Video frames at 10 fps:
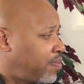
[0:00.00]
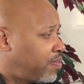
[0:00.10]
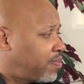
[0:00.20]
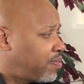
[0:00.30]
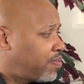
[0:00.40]

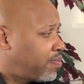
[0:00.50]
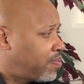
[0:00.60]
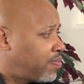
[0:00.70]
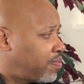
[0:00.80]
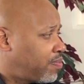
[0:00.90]

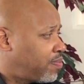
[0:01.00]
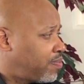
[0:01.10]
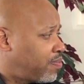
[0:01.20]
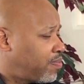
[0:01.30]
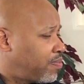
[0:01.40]

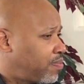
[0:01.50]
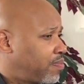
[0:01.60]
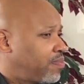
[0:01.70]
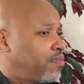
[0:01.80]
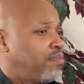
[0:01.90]

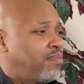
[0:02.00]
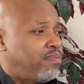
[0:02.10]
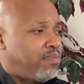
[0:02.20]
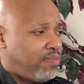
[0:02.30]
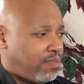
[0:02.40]

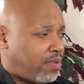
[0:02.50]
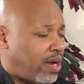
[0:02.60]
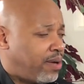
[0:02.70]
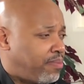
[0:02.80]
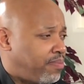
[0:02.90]

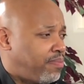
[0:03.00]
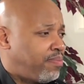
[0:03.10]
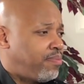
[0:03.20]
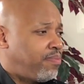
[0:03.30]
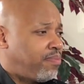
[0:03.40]

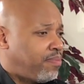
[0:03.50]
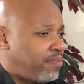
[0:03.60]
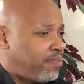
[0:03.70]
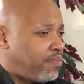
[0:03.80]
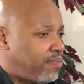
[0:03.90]

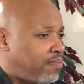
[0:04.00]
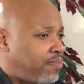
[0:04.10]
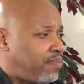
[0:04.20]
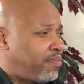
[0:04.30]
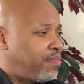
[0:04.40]

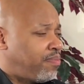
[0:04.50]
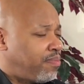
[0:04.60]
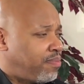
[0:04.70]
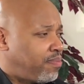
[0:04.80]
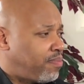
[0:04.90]

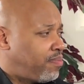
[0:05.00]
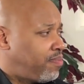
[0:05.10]
(not speaking)